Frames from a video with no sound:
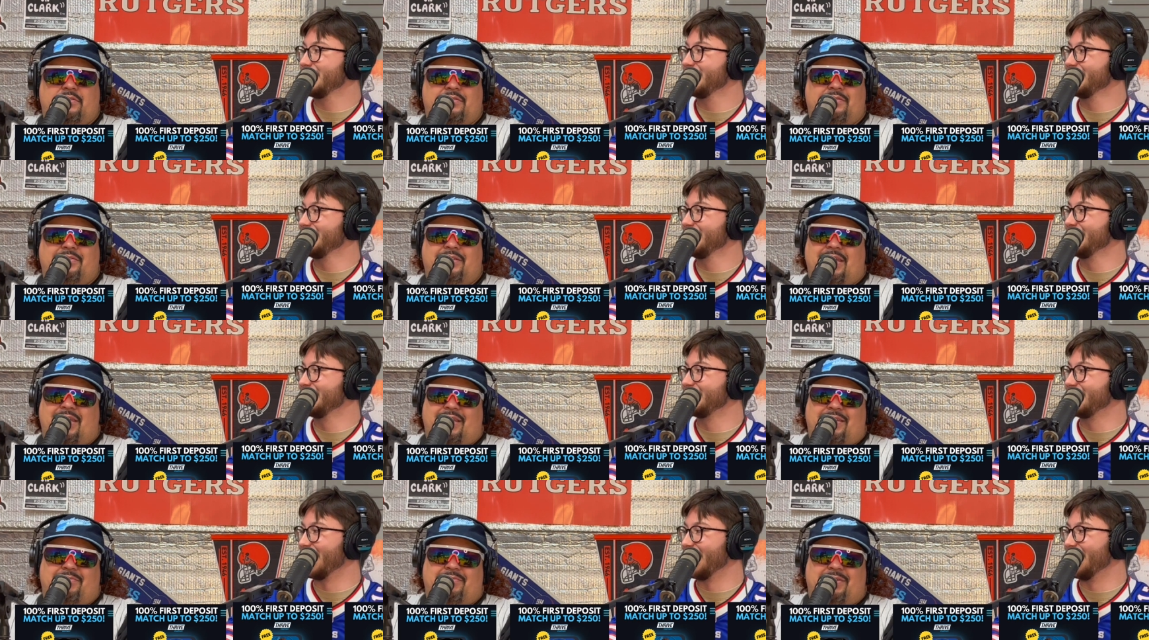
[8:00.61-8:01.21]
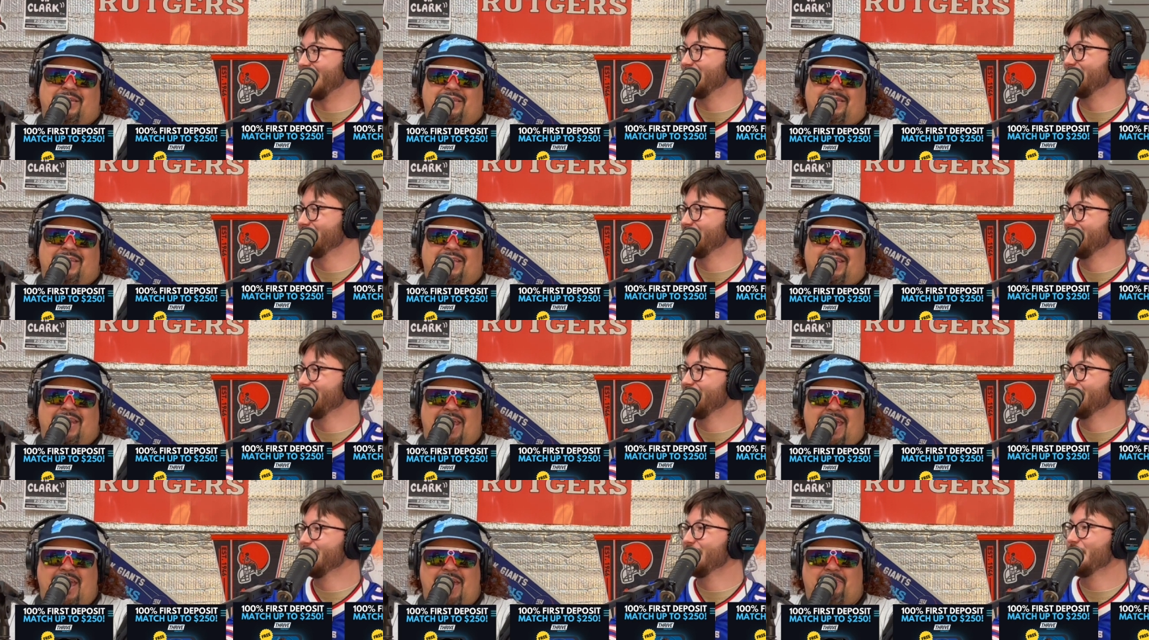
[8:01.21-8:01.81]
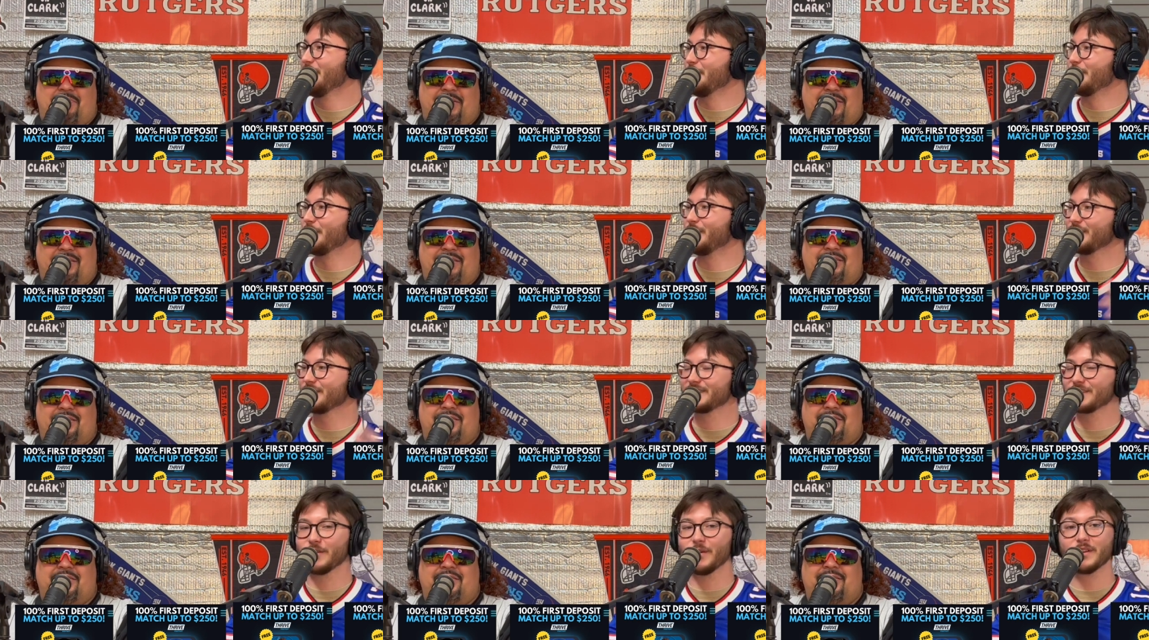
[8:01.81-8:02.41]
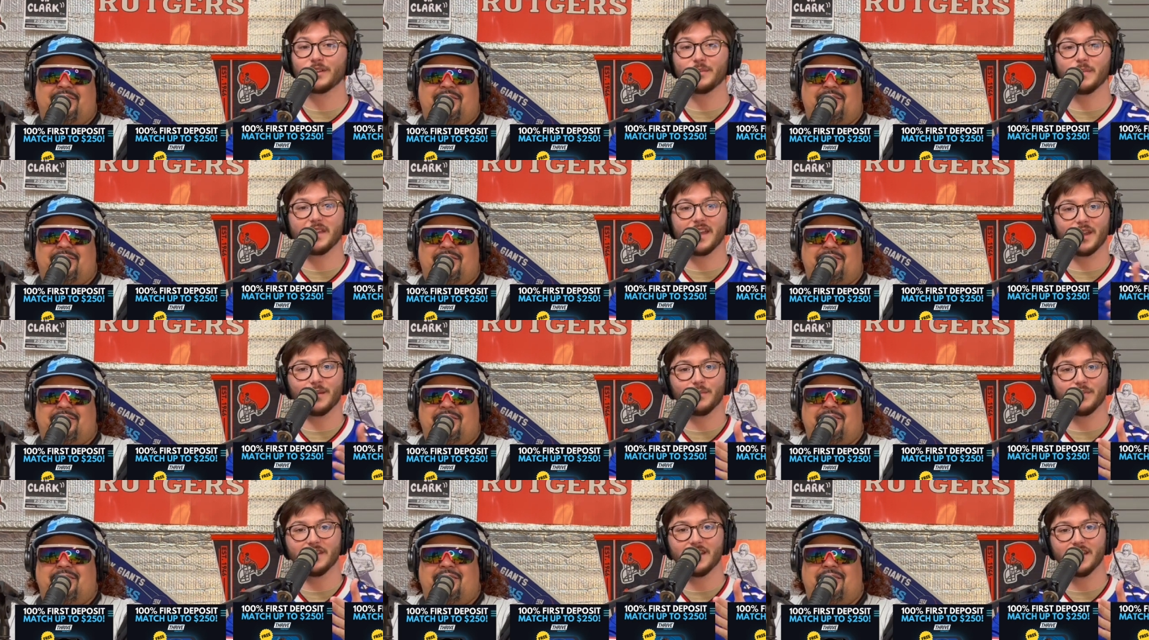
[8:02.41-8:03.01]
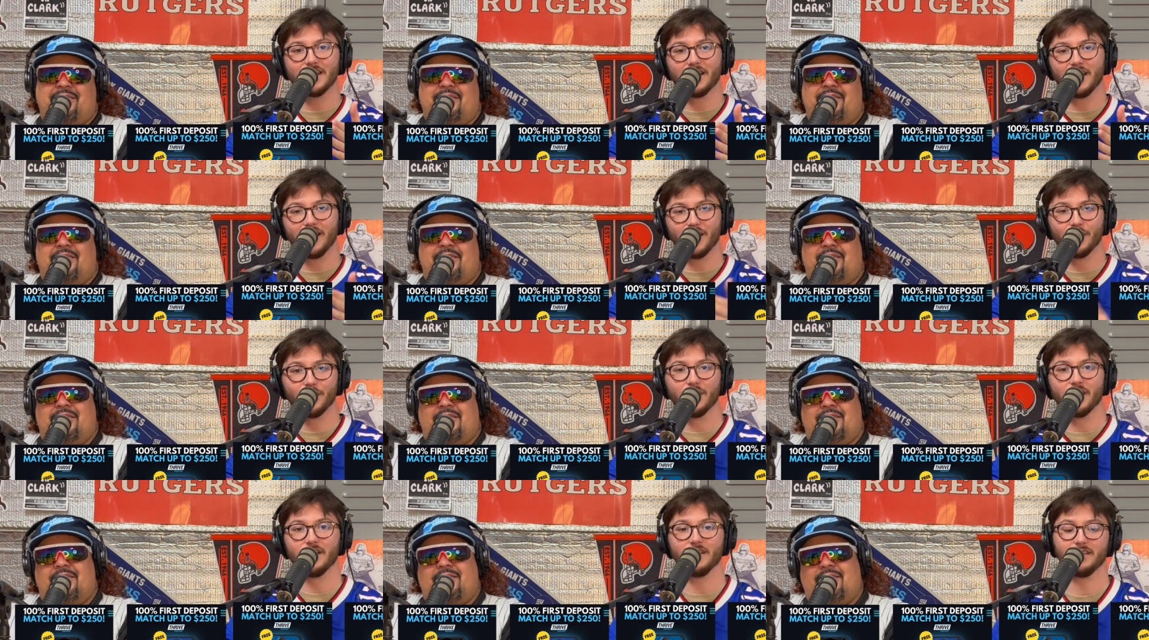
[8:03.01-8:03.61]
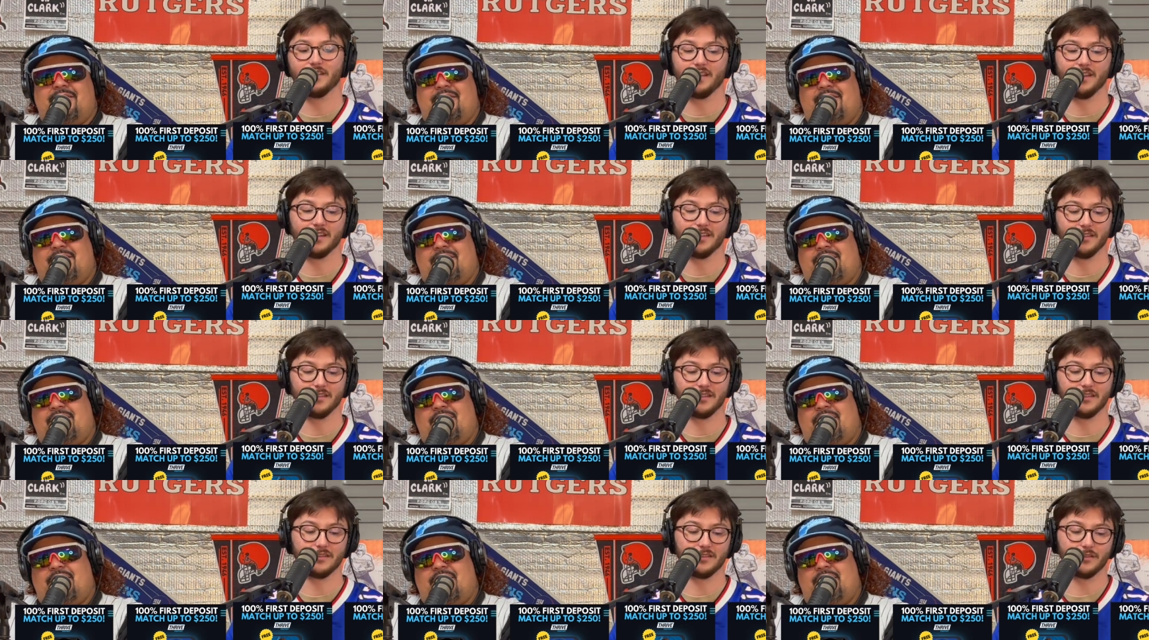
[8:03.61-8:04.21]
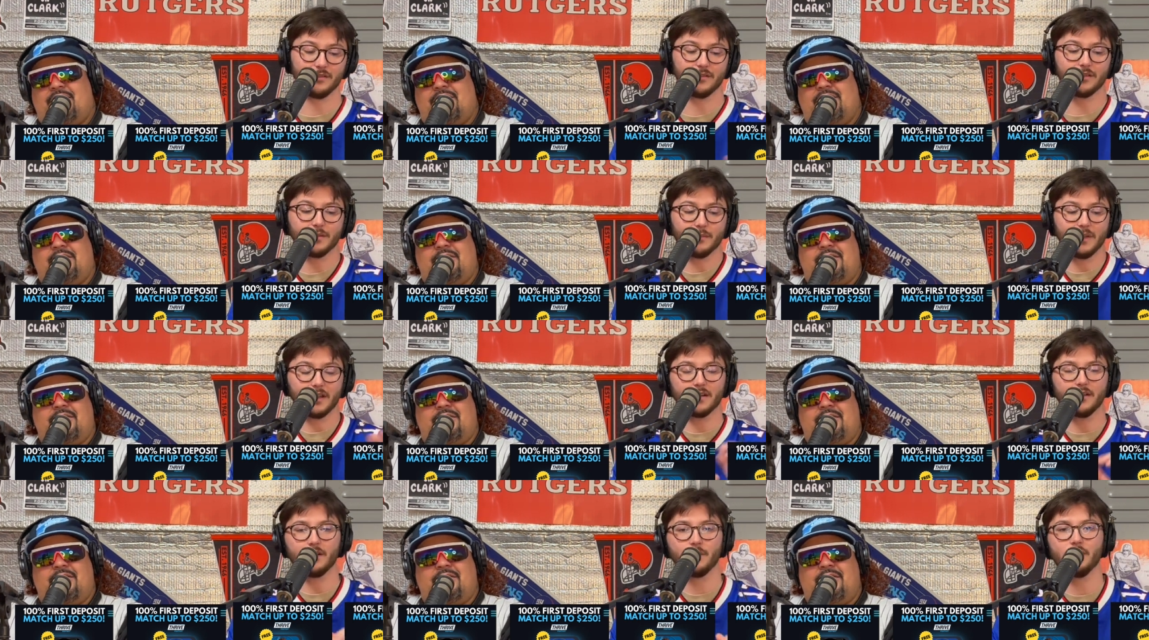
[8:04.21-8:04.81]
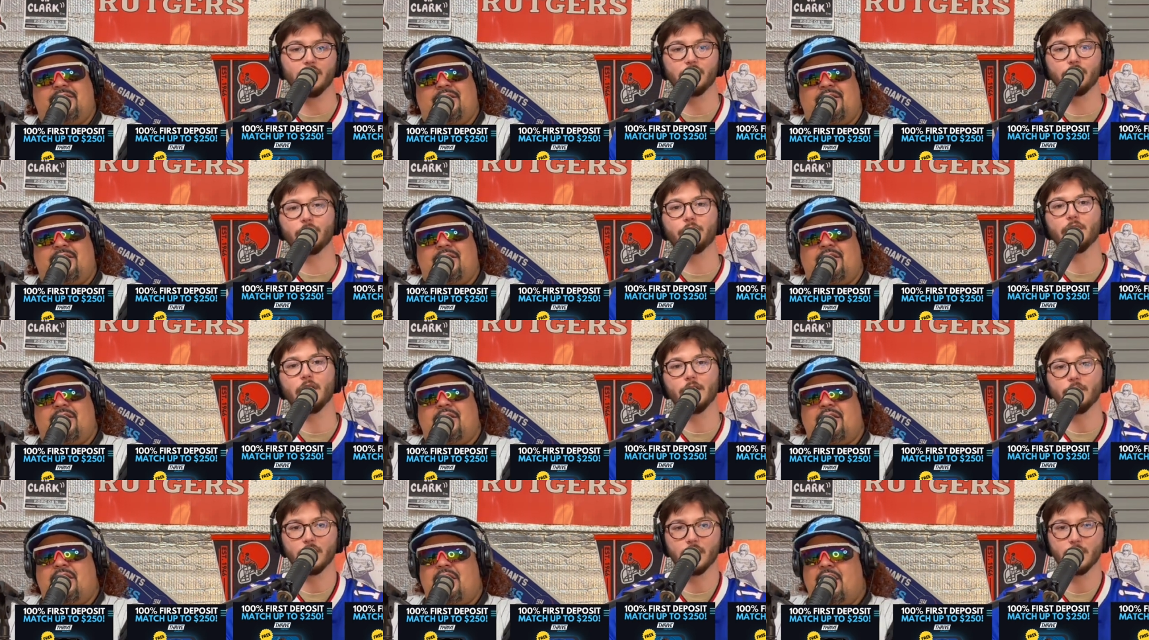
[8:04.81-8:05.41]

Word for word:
Speaker 1: Yeah, but it happens. But there's going to be N B A on there, and yeah. you can make a lot of money through Thrive.